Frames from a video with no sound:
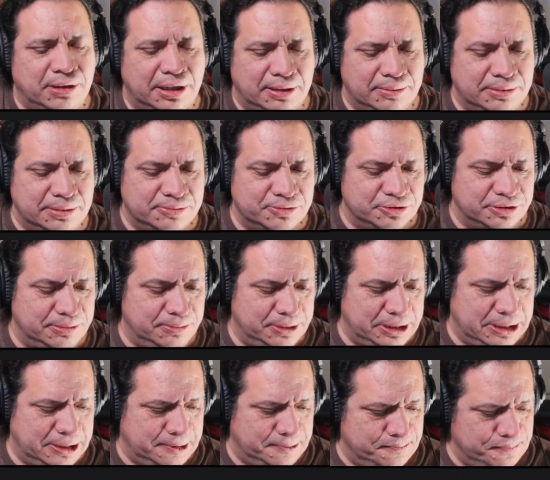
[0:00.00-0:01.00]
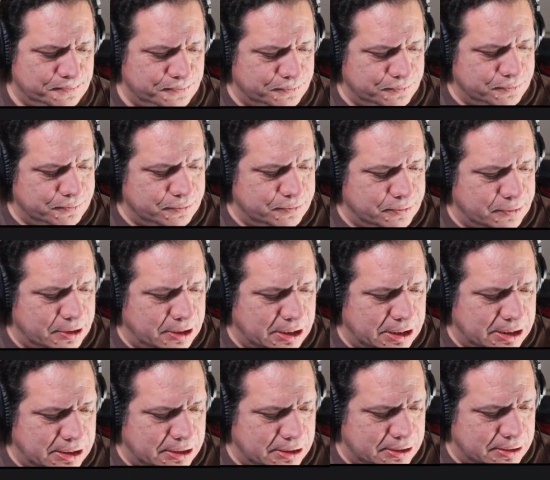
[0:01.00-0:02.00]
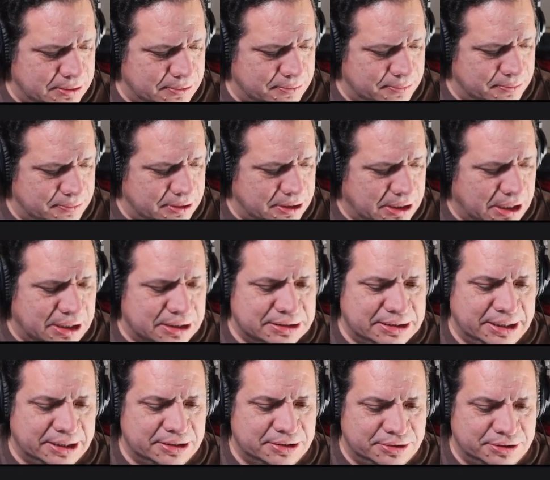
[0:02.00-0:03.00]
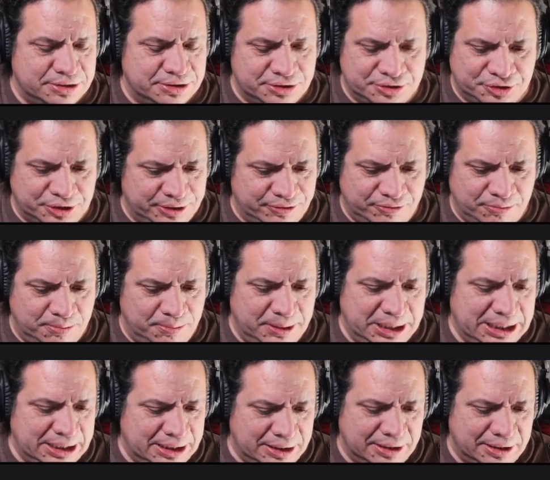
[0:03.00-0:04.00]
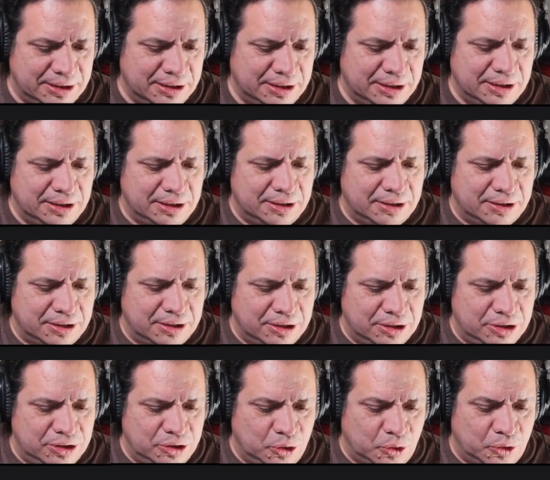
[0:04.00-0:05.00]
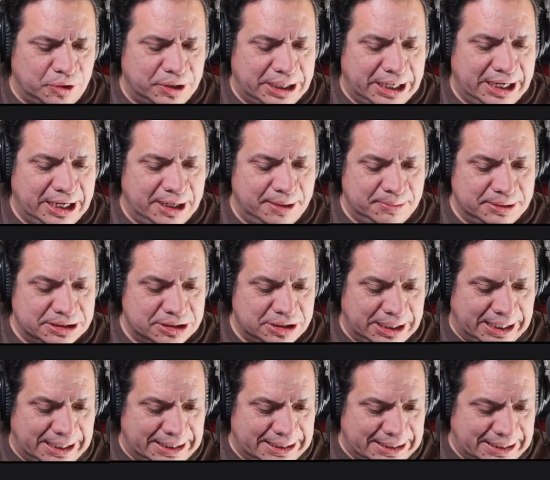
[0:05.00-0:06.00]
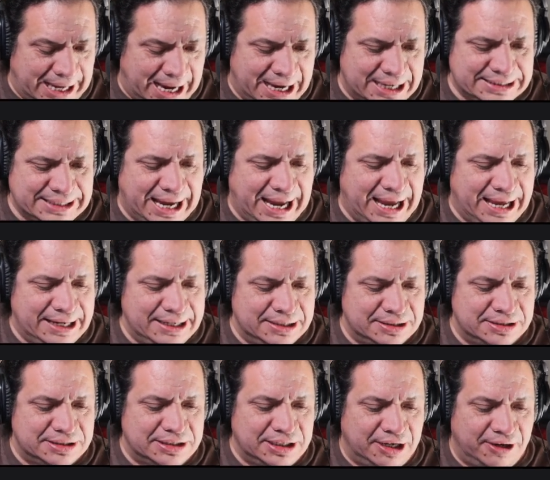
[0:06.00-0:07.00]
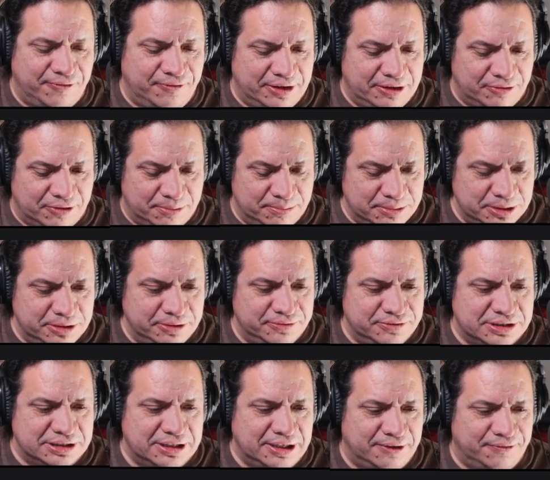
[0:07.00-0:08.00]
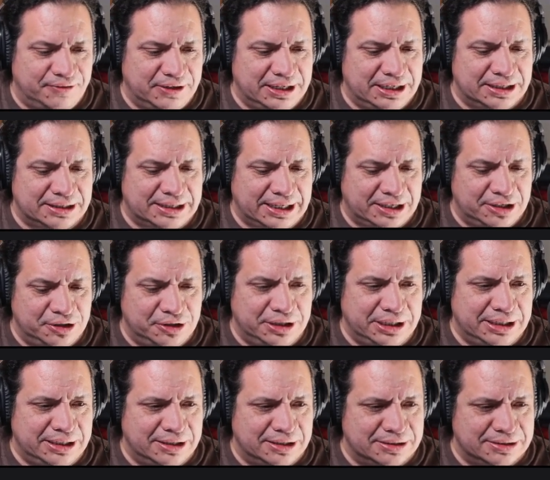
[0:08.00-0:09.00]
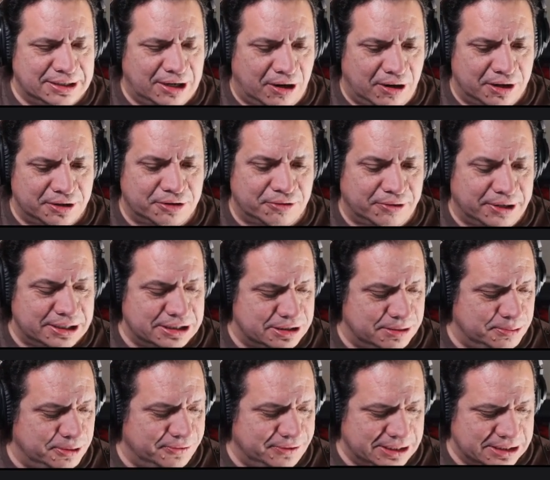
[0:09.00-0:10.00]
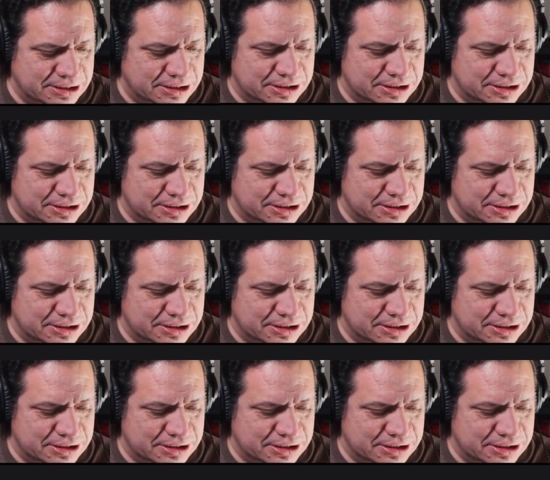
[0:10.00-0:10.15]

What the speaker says: Problems would be context drift, meaning your game has added stuff and removed stuff in it that you didn't authorize to move it.